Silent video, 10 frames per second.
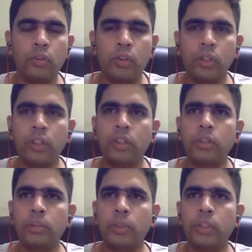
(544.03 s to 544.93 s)
working on
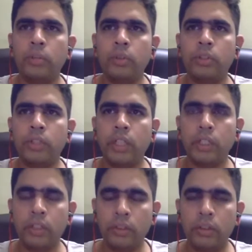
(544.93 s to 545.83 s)
some other project,
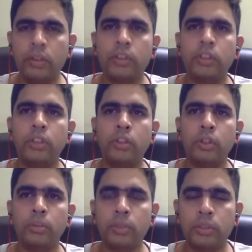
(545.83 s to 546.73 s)
either with 360 or
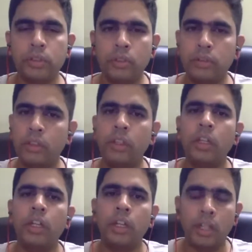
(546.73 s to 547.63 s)
your personal one,
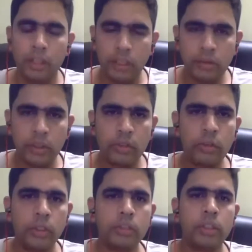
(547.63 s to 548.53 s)
it gives you
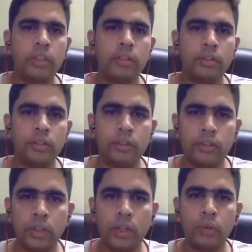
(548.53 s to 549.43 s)
good insights
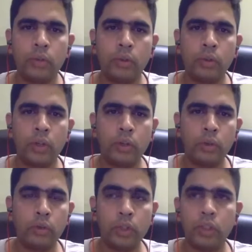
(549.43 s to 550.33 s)
how
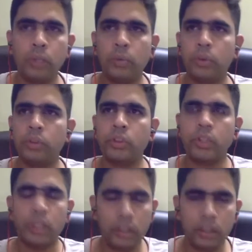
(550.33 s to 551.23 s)
to work on a project
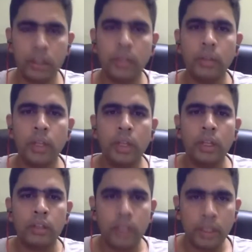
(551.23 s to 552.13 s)
really. Yeah,
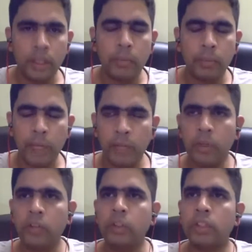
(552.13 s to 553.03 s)
yeah. My
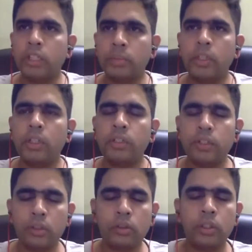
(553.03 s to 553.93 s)
previous
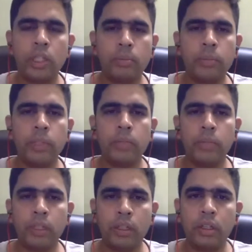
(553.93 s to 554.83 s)
experiences also helped me a
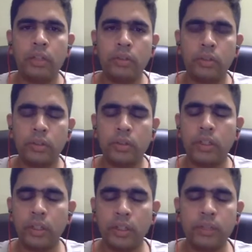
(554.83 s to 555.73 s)
bit. I should say
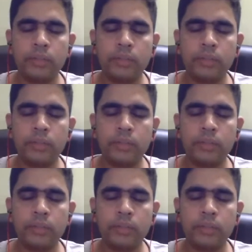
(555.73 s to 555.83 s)
that.